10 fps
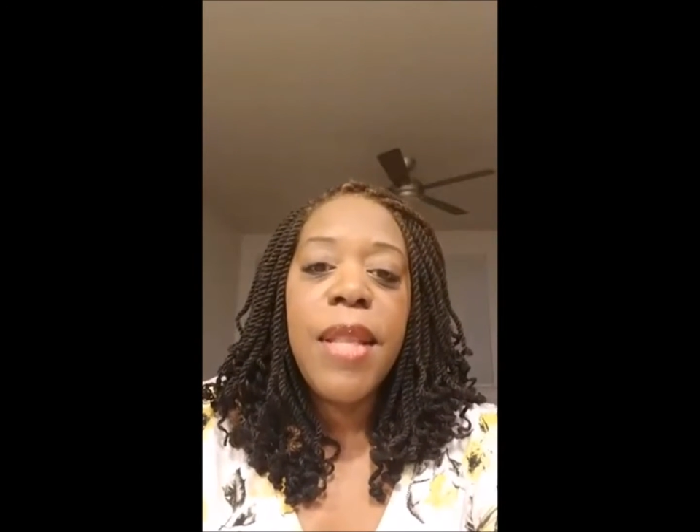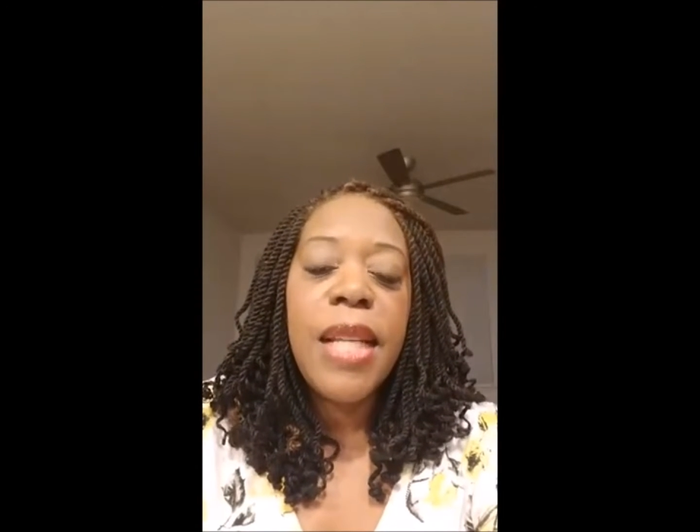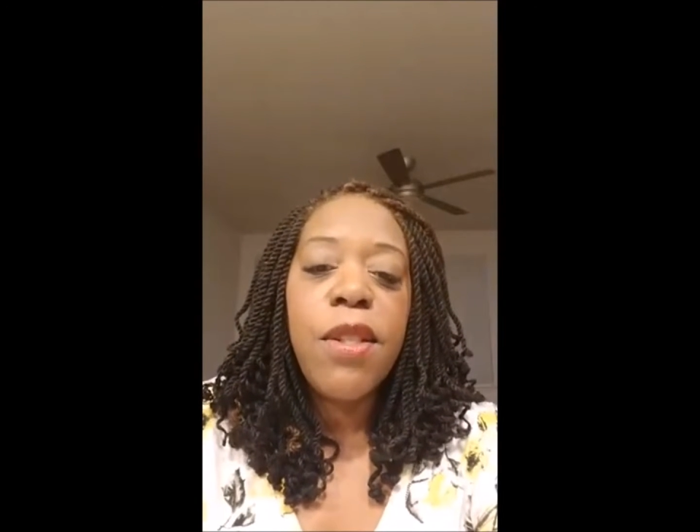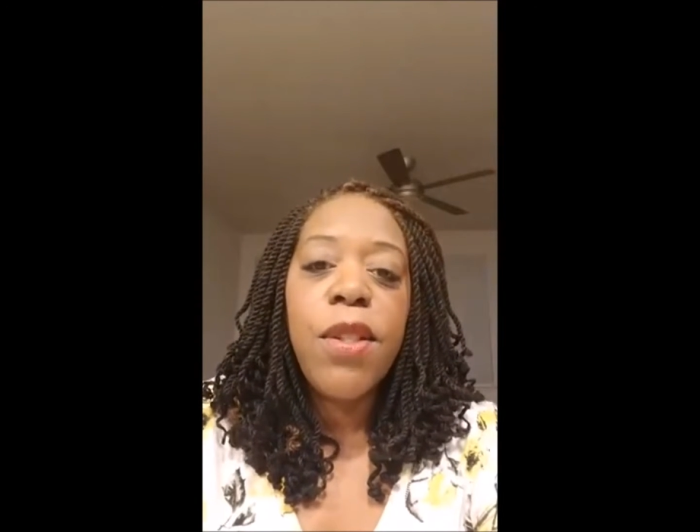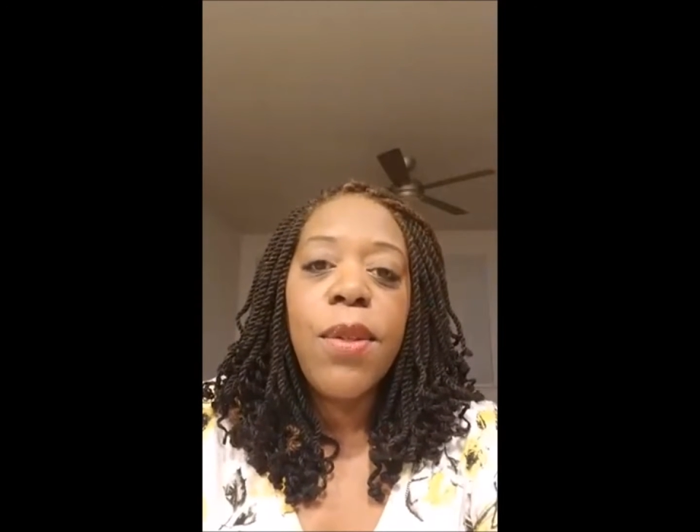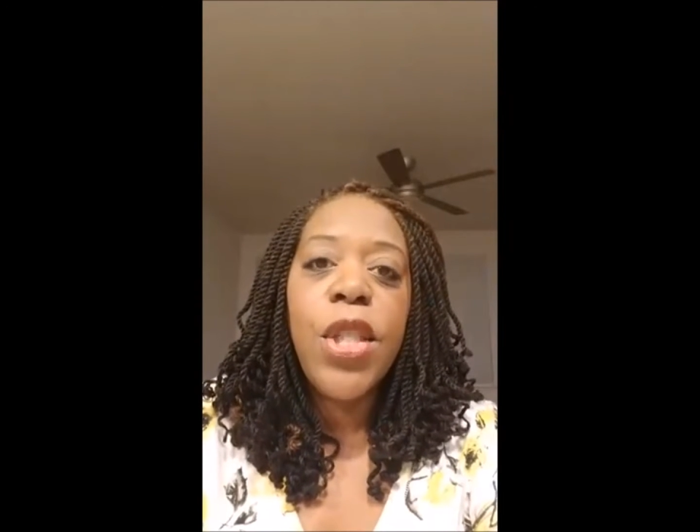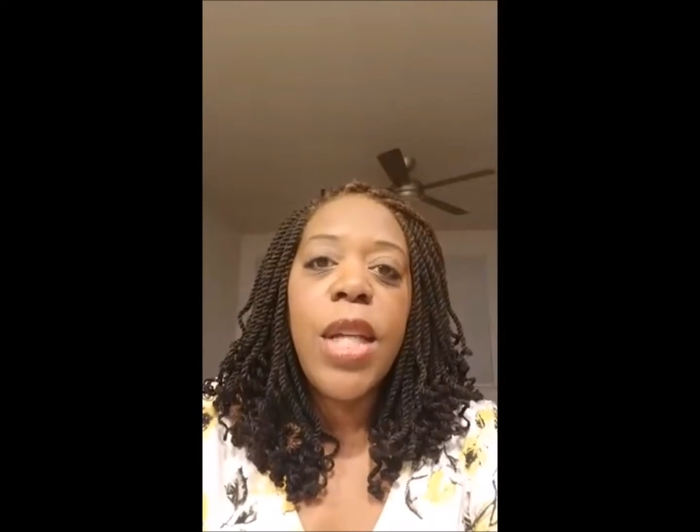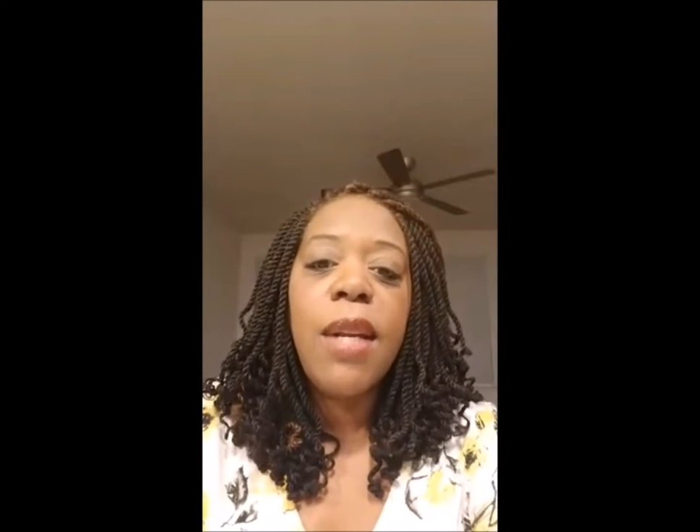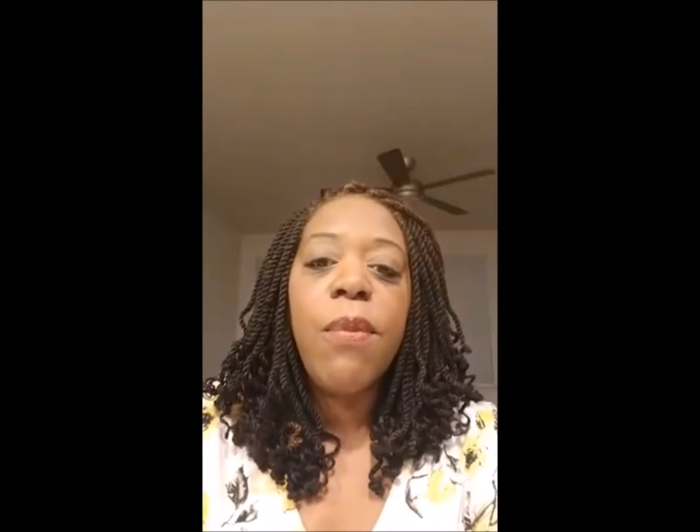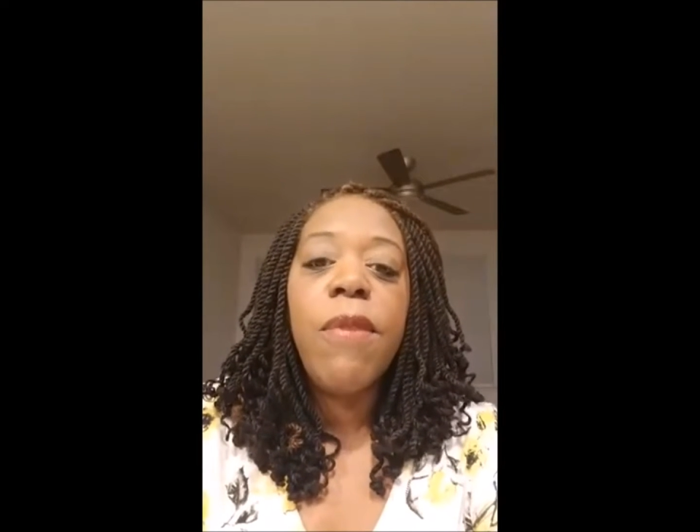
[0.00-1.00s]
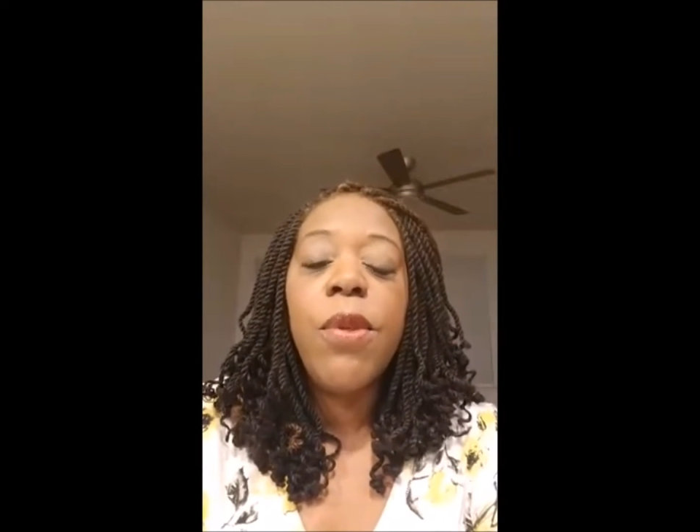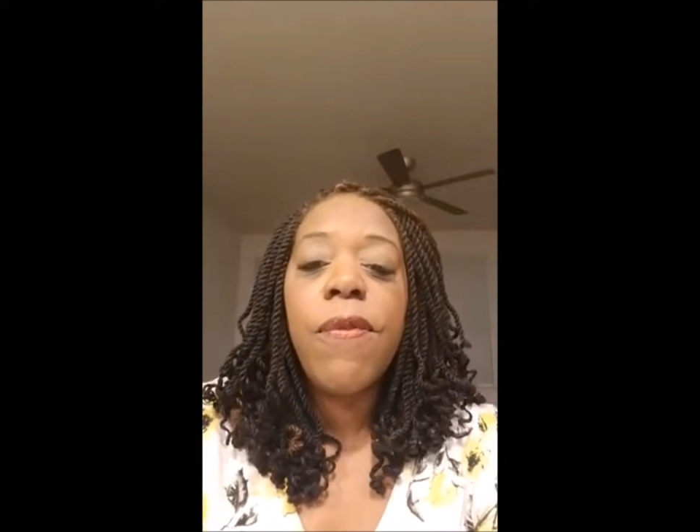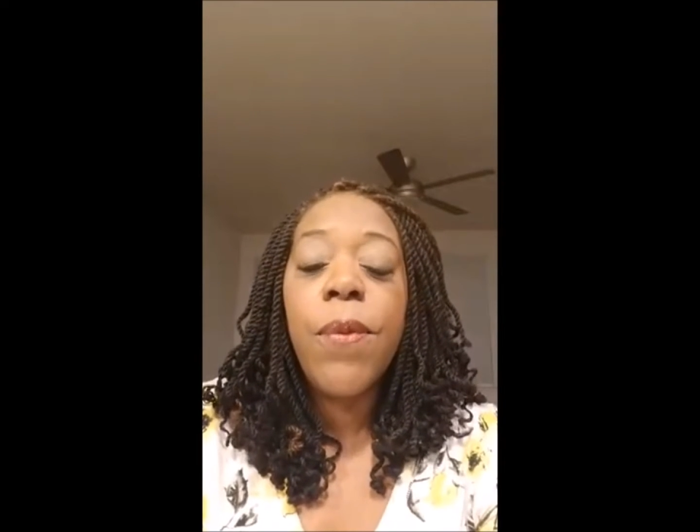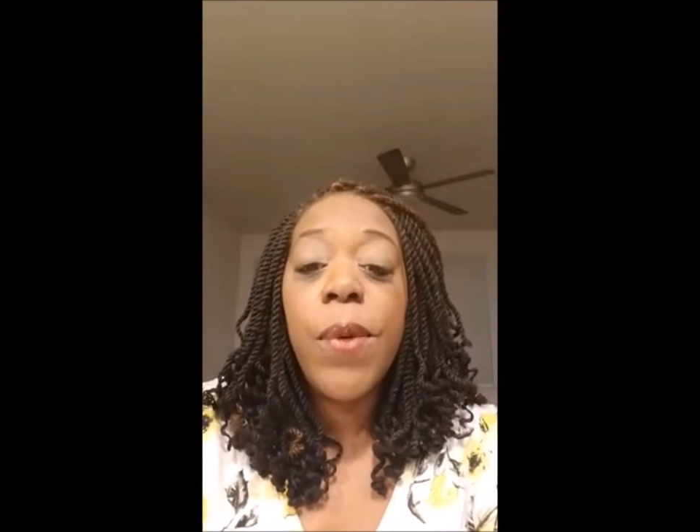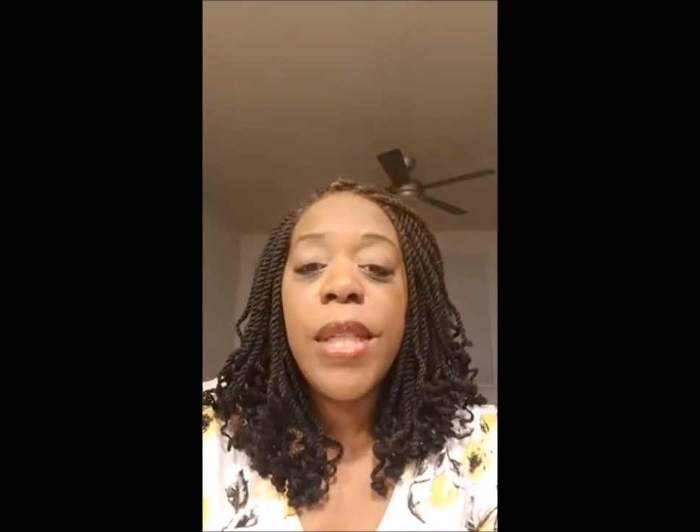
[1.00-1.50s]
that's associated with
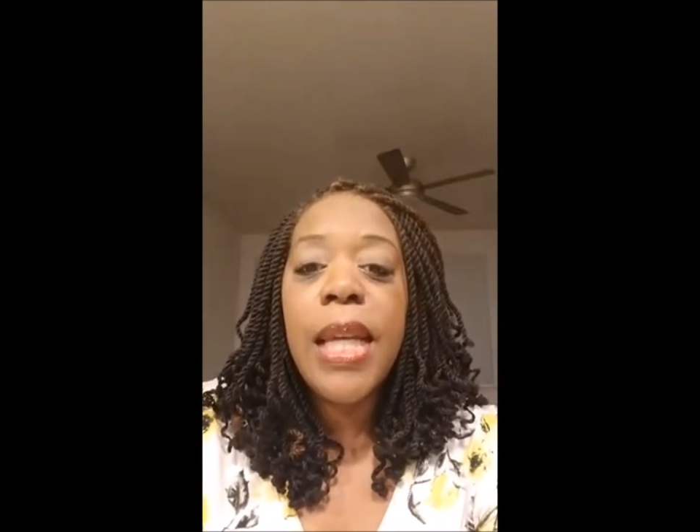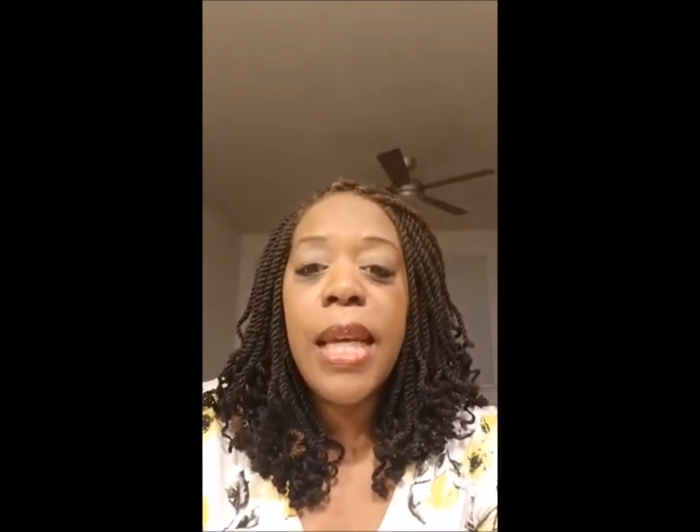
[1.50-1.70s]
divorce